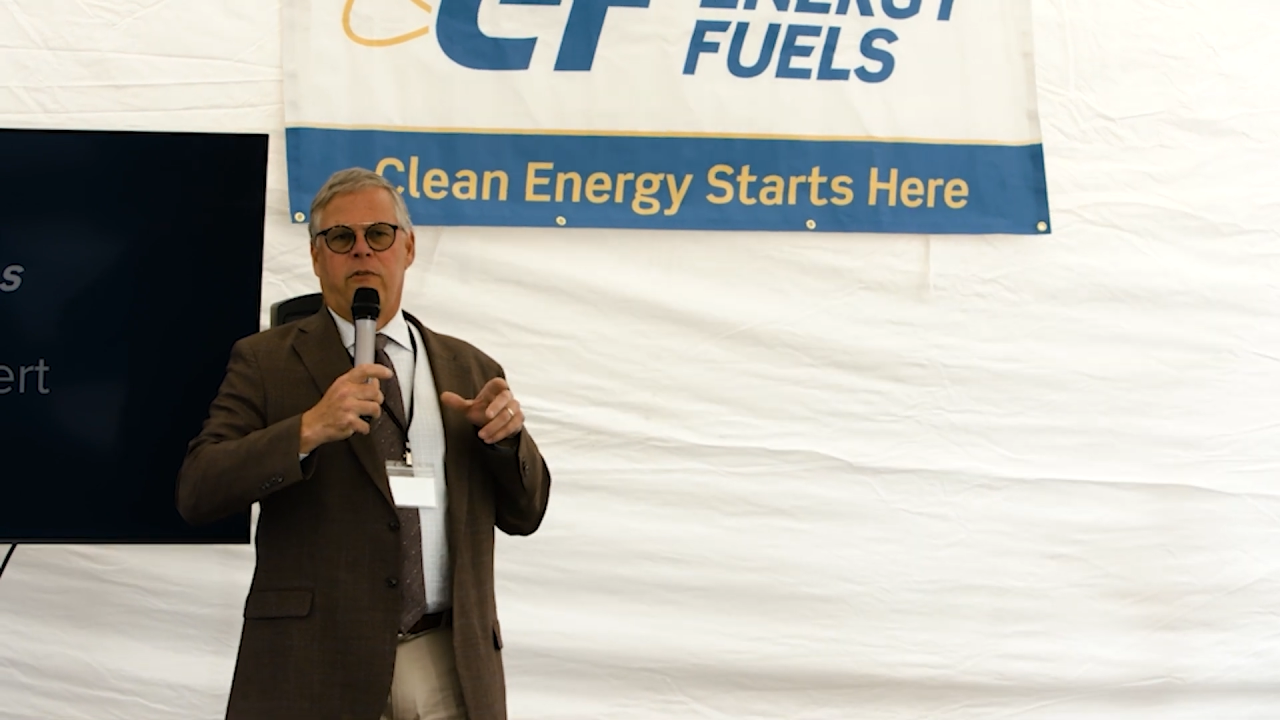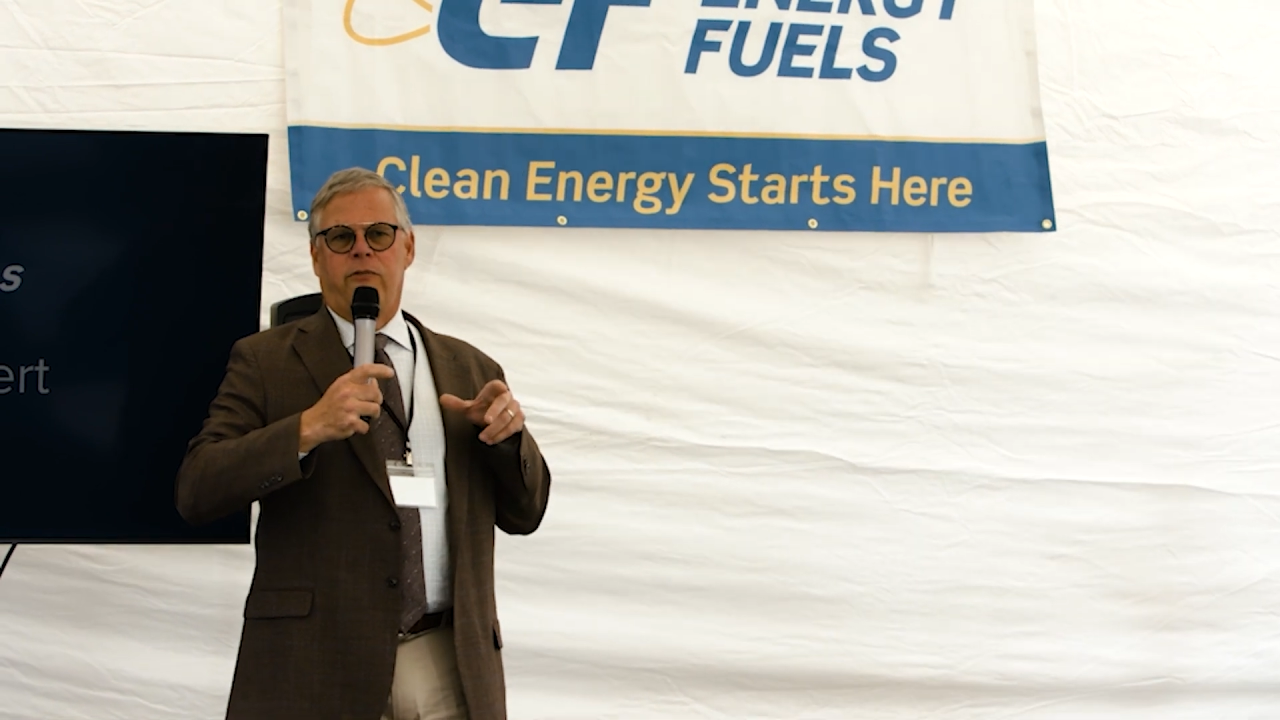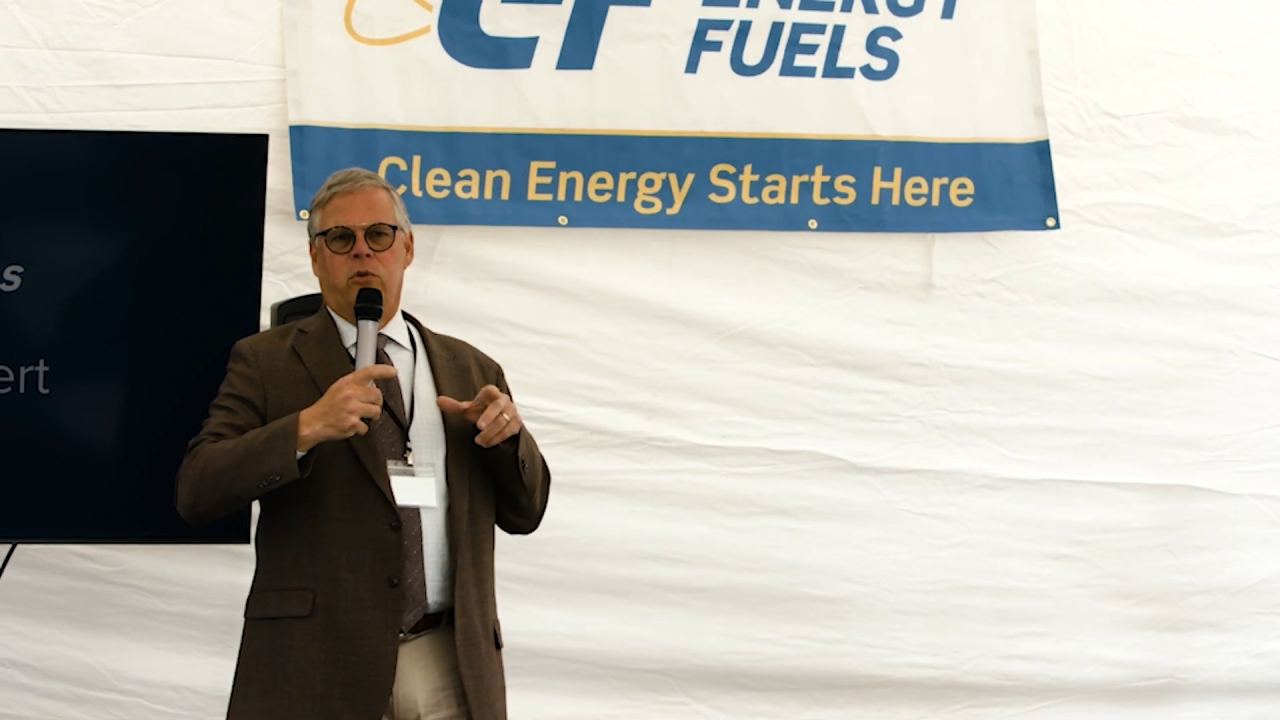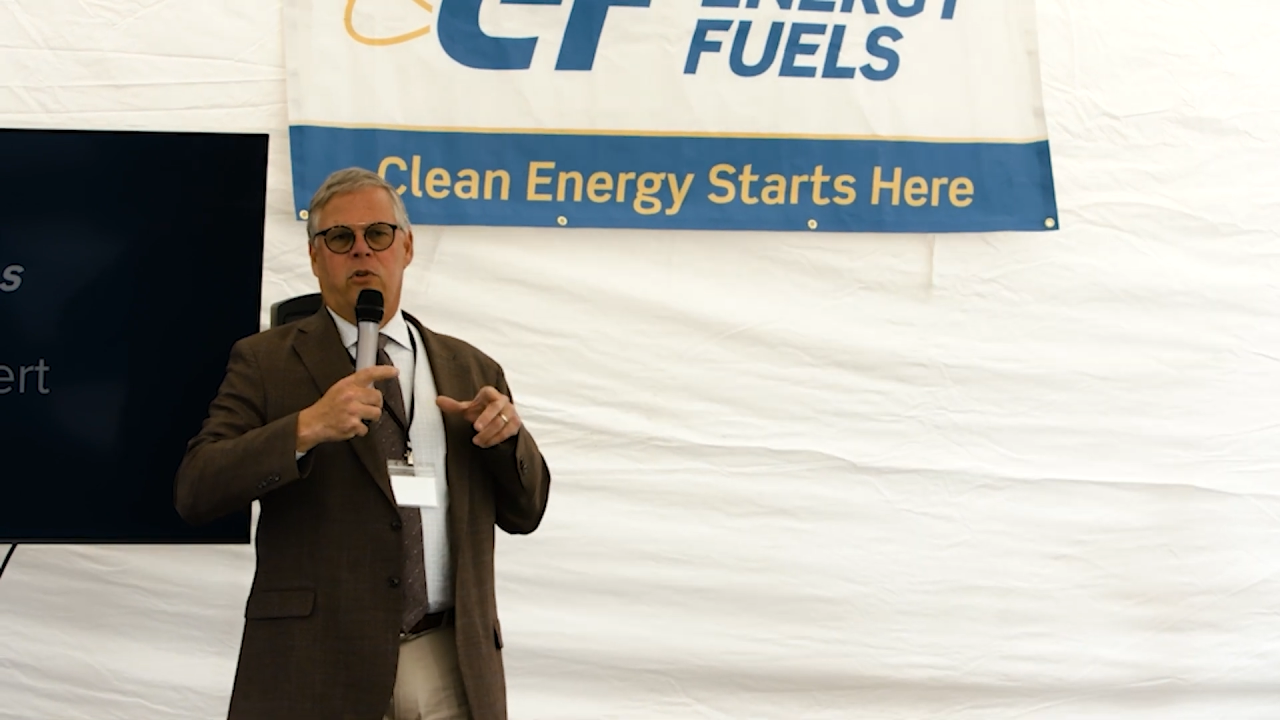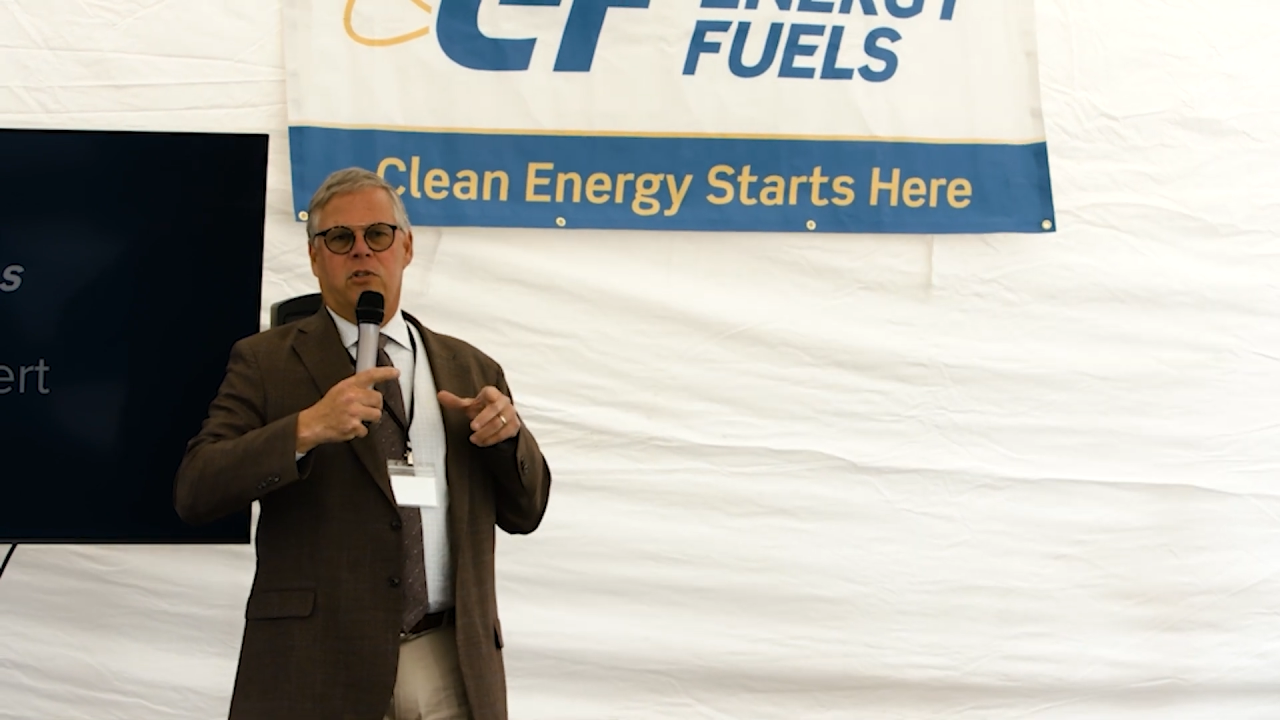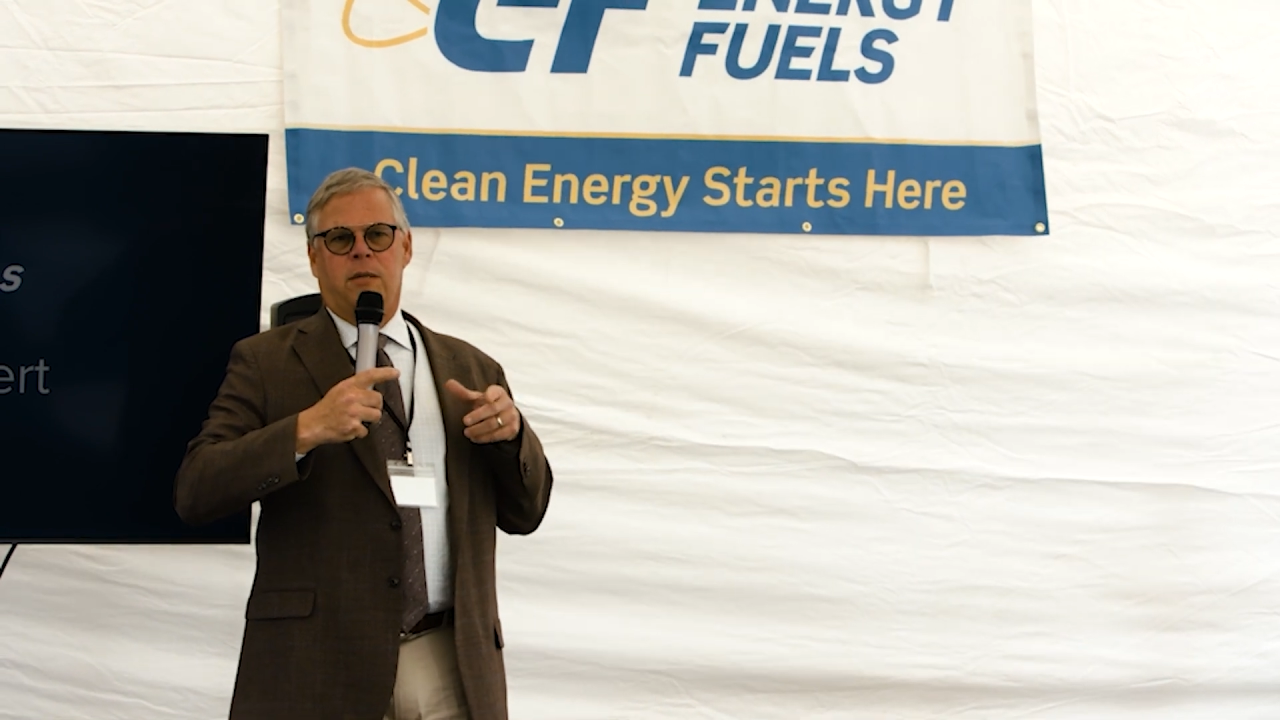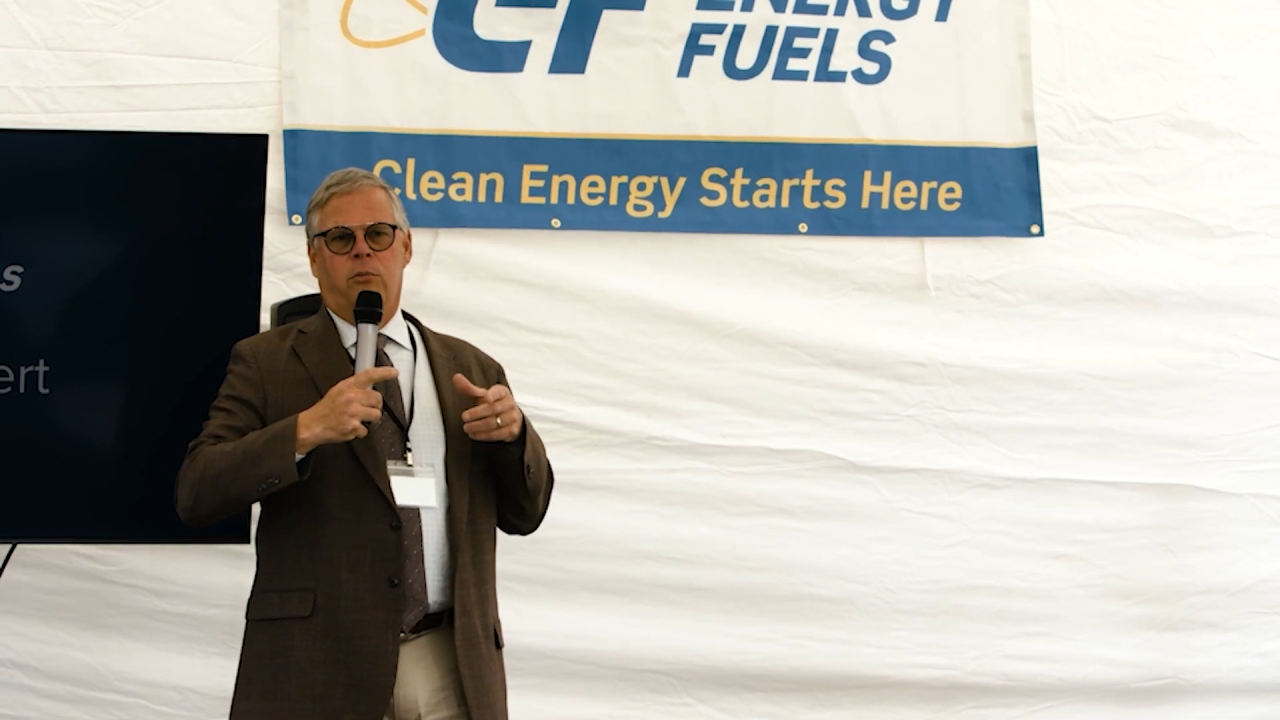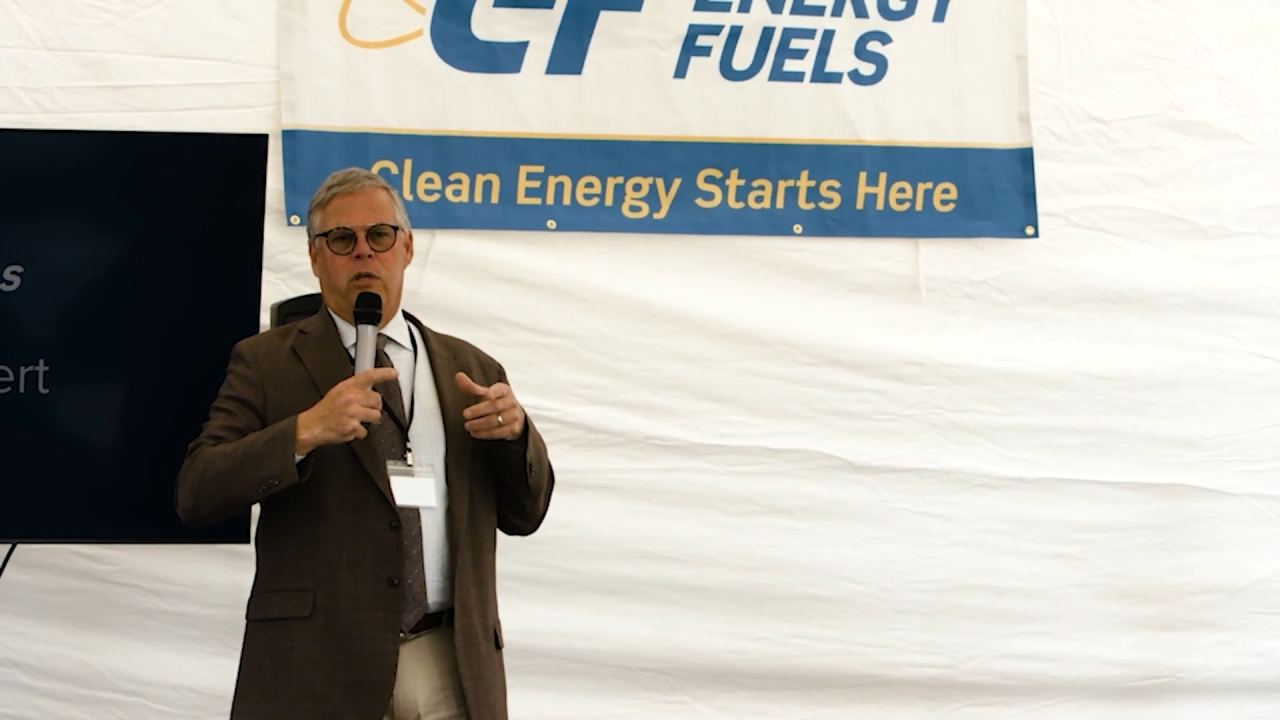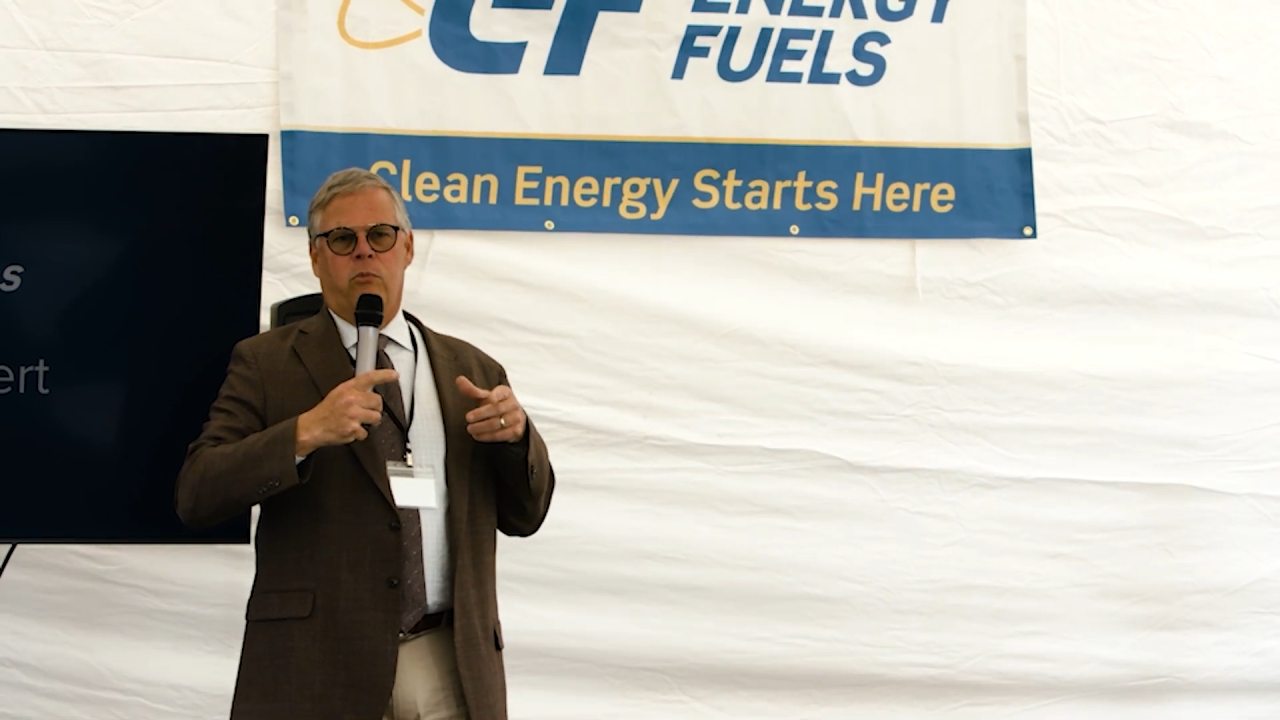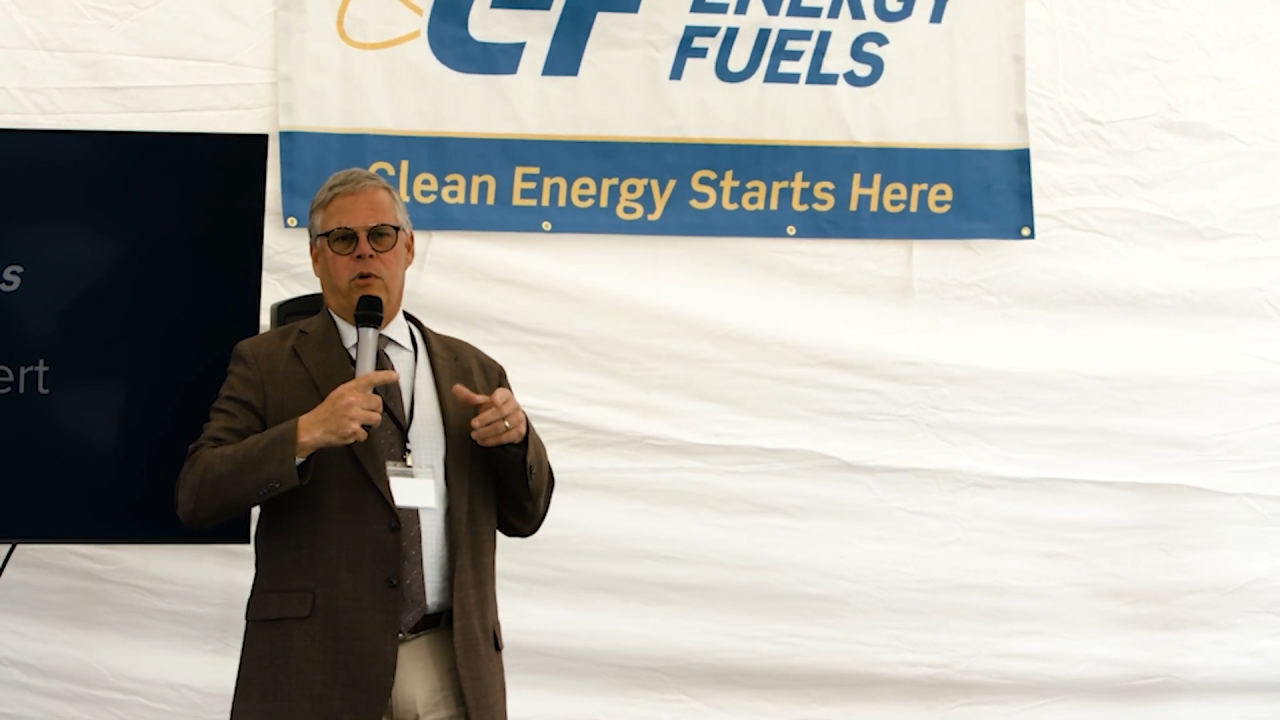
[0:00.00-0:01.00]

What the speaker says: fuel assembly,